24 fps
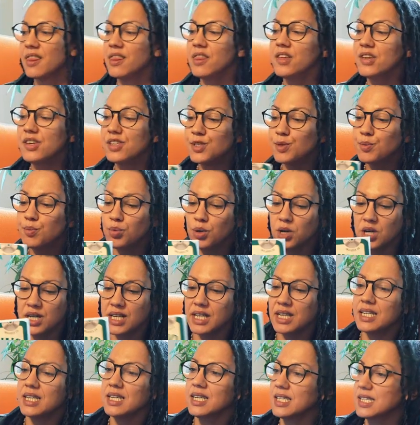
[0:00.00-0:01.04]
This book
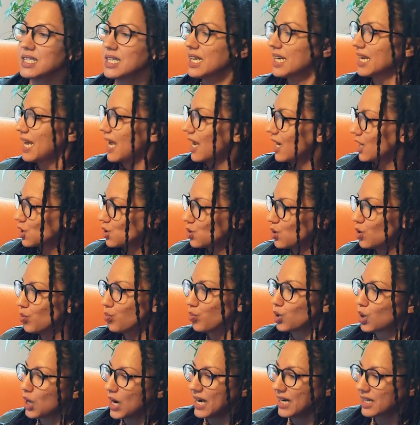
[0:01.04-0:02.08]
is an actual
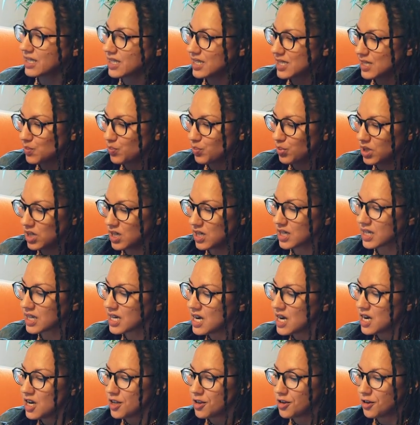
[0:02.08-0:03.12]
practice book.
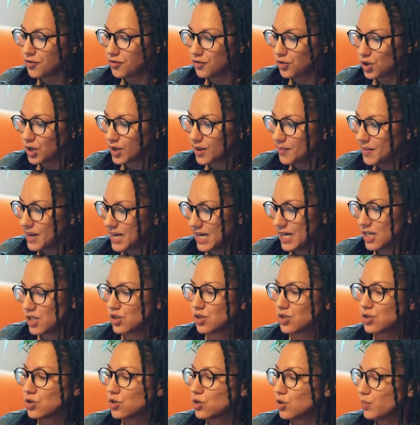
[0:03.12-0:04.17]
The format,
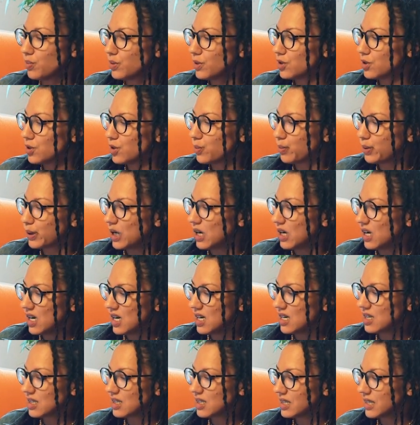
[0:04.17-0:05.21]
super duper
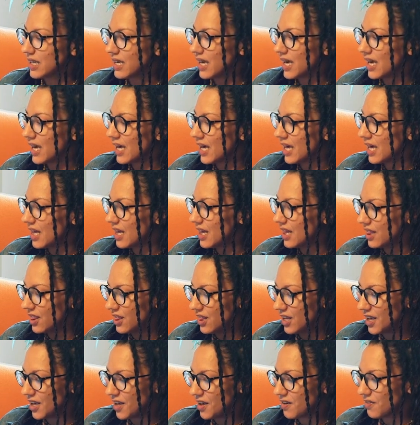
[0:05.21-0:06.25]
ugly.
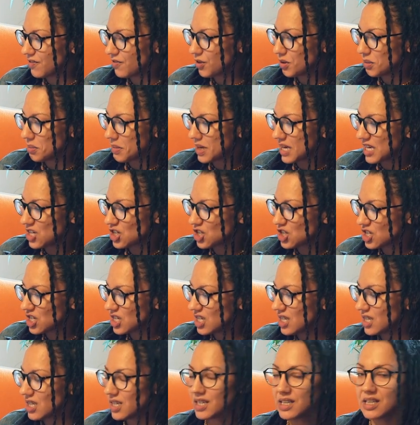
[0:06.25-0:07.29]
The
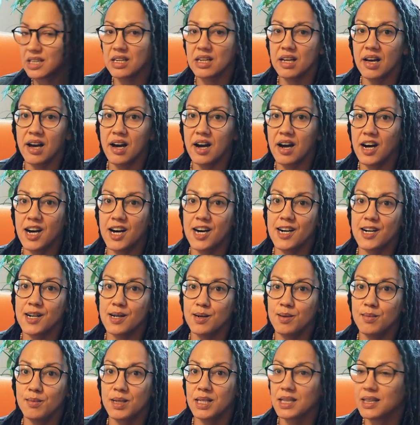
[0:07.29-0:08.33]
information
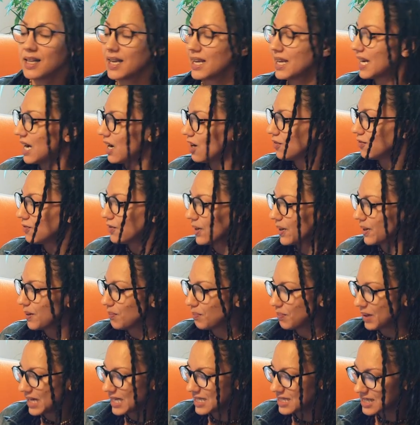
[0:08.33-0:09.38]
laid out very
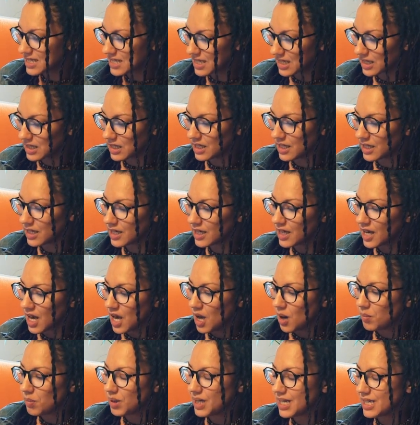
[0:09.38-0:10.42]
basically,
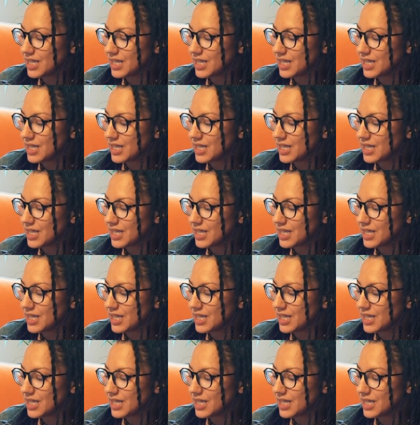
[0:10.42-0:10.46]
but